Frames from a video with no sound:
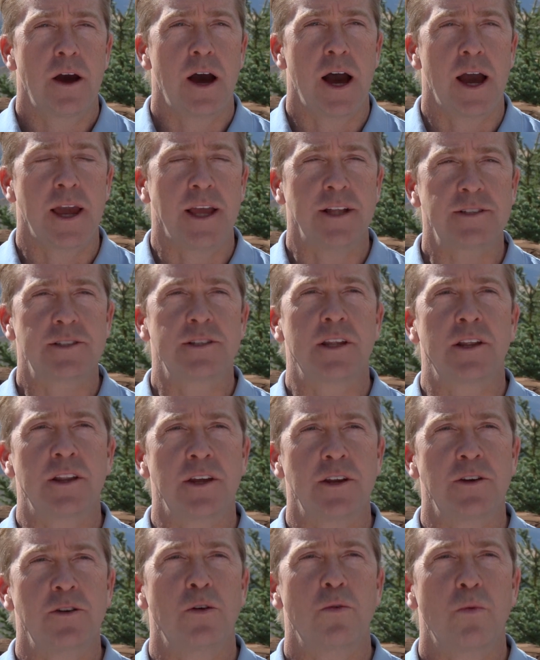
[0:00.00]
I
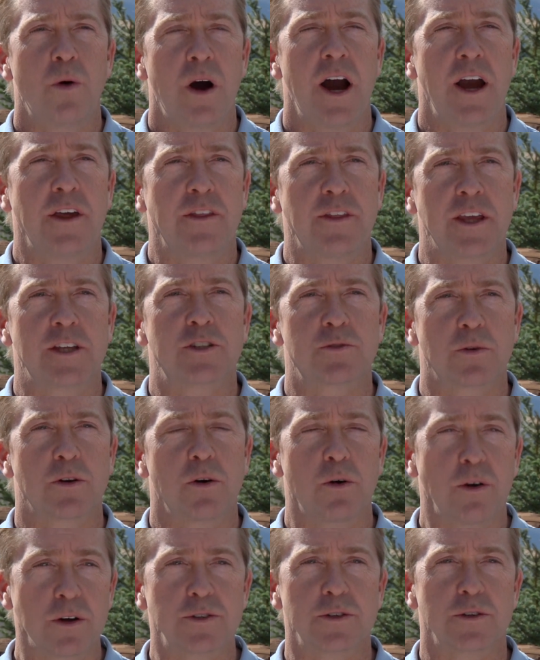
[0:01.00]
instantly knew why things were
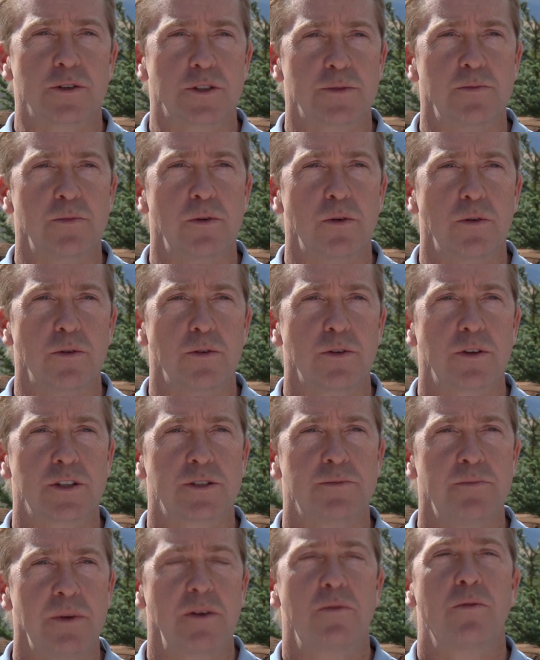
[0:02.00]
going so smooth,
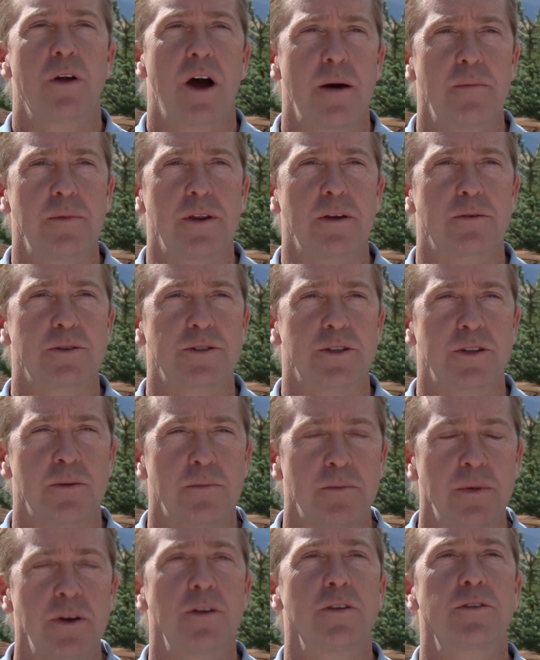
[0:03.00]
because Mitt Romney was in the
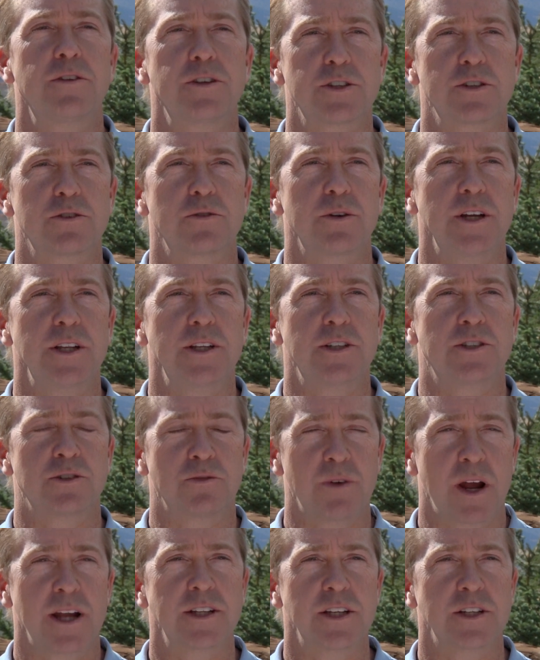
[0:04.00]
middle of the street
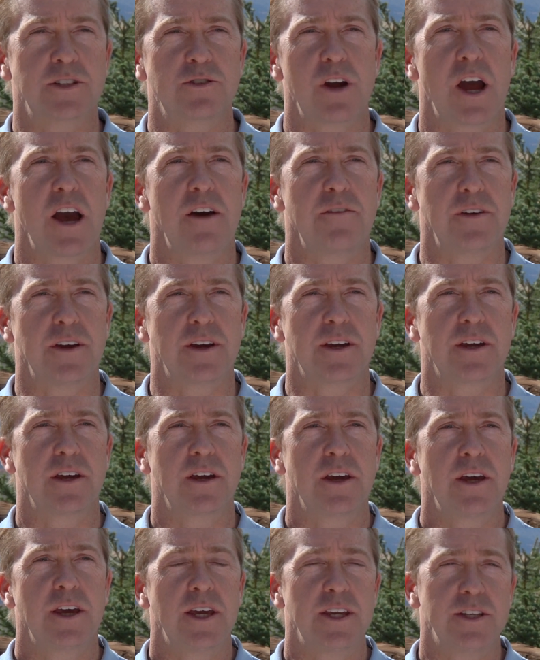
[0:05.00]
directing traffic.
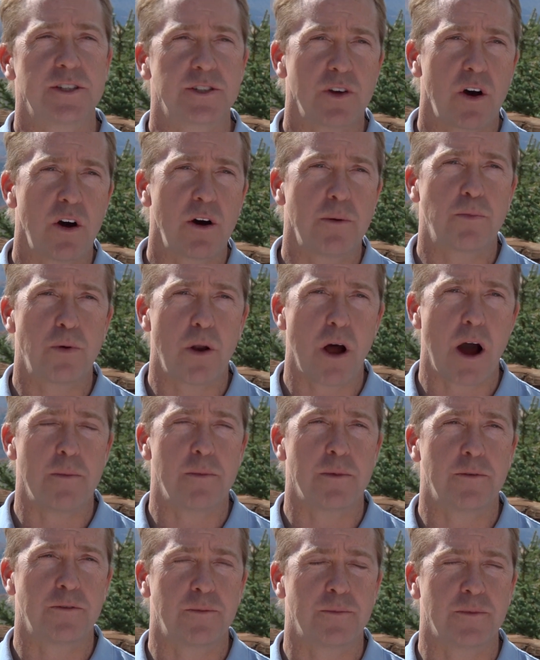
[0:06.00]
He saw a
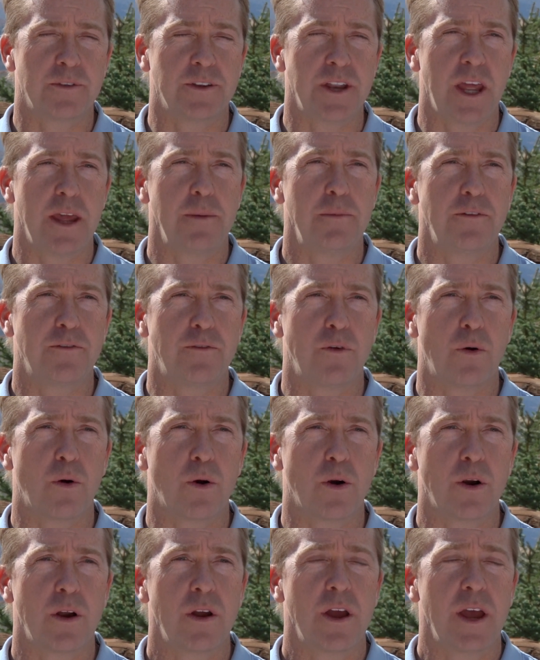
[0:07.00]
problem from the day
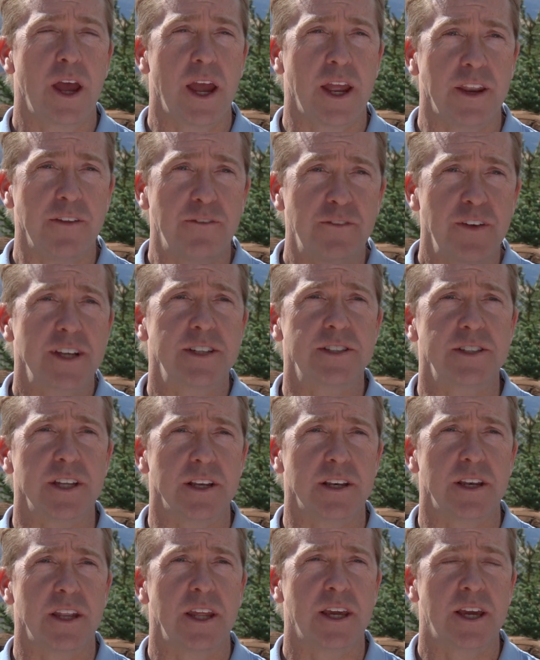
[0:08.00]
before, and he fixed it.
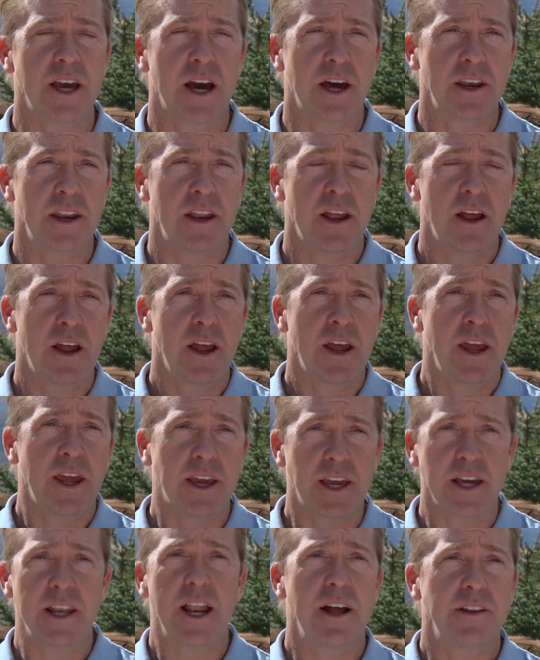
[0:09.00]
He got
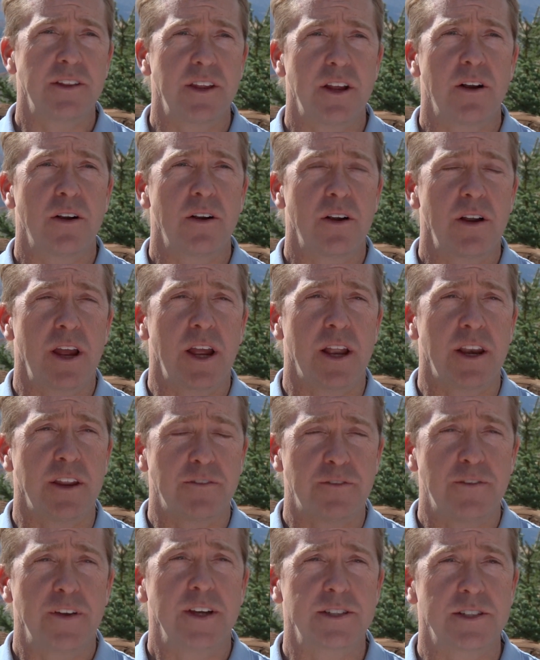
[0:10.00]
out there and he
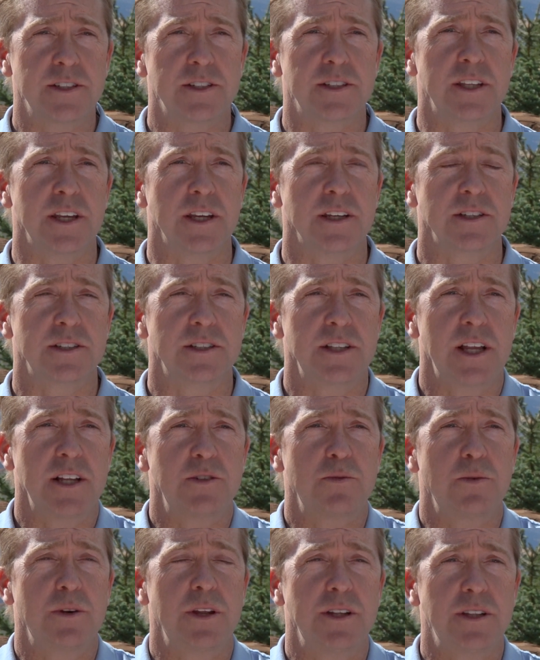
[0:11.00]
fixes things, and
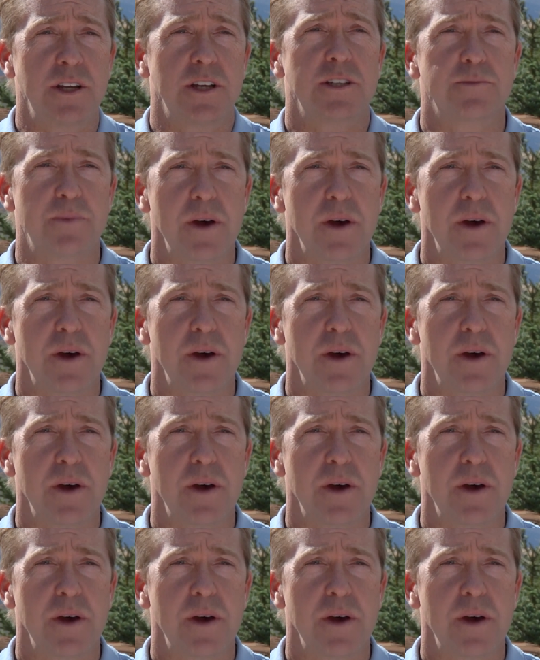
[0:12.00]
that's what he does